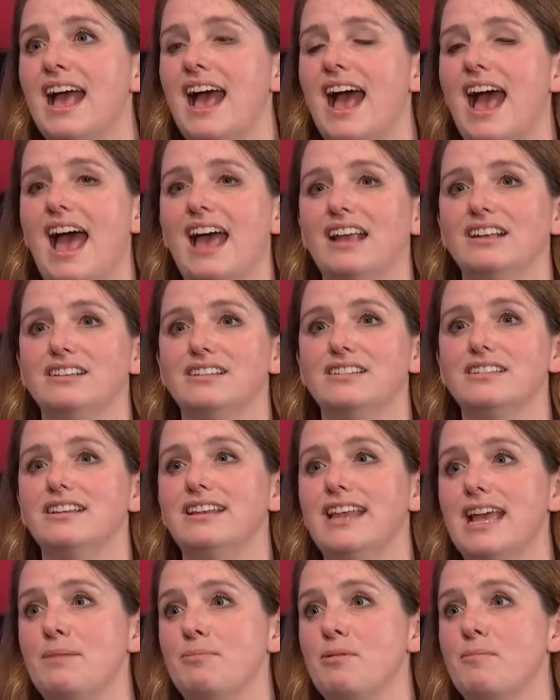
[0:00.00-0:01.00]
and
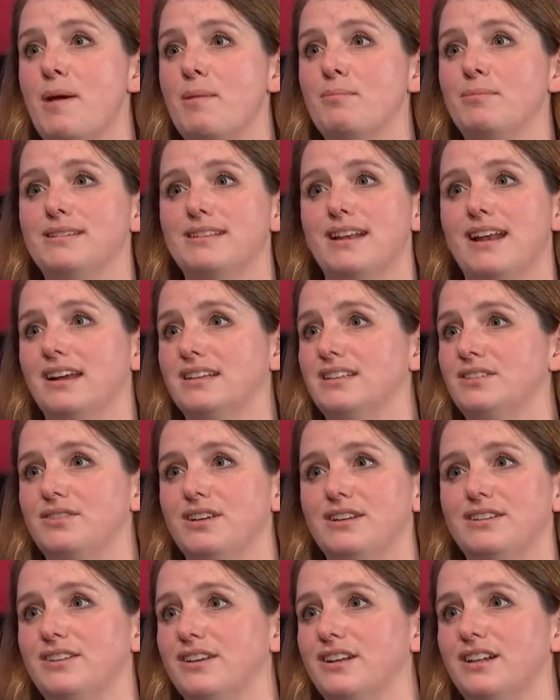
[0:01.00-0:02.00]
Labour members and
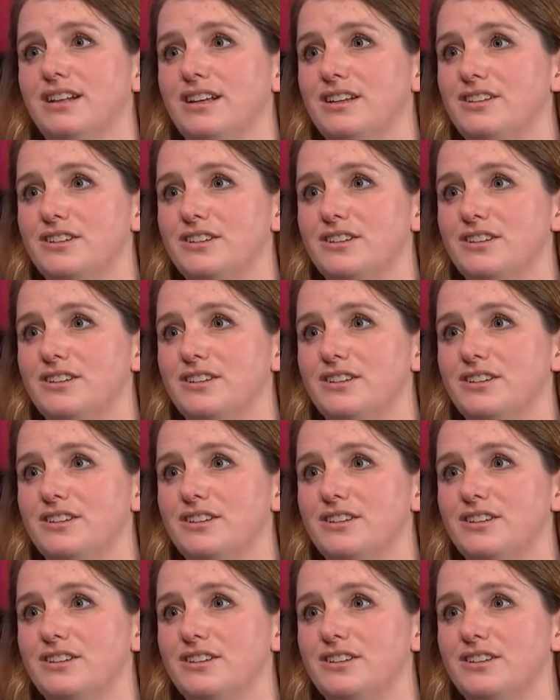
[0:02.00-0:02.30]
activists are clear too.